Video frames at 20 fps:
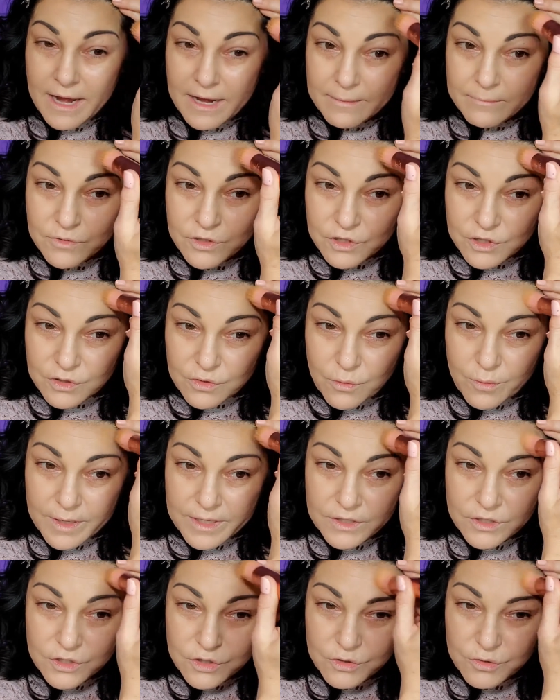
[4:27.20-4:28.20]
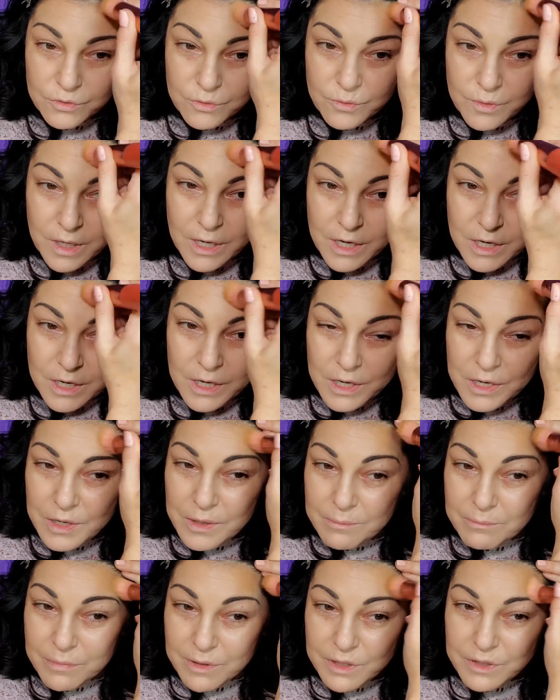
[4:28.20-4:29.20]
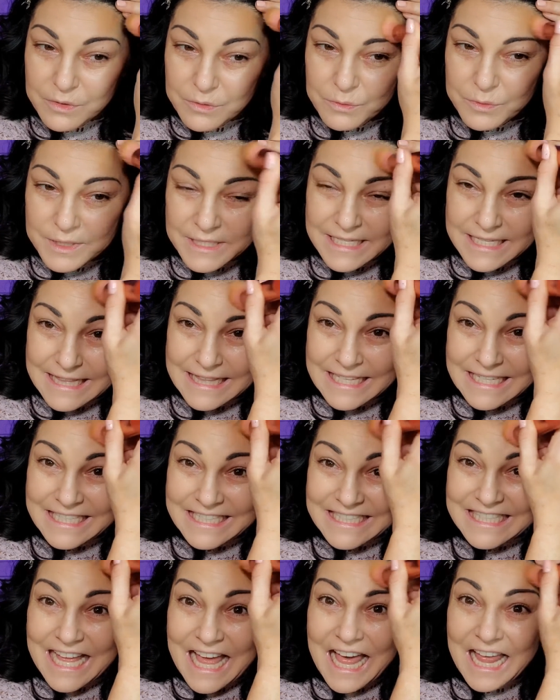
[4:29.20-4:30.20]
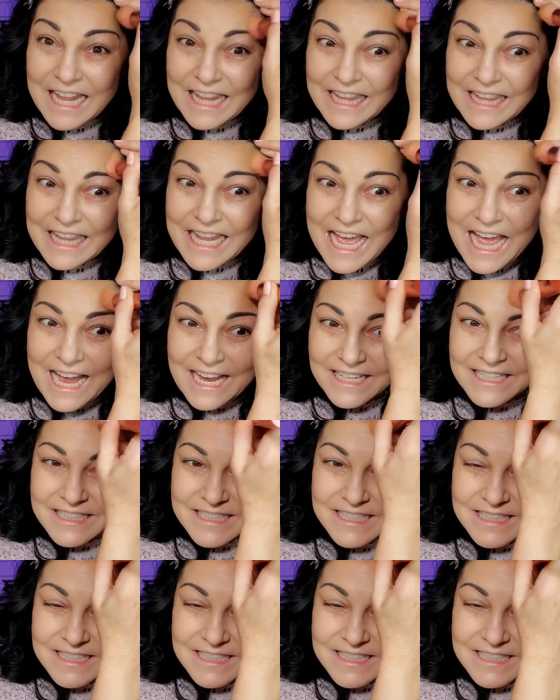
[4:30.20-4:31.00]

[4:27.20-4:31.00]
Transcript: am just going to be using this a lot.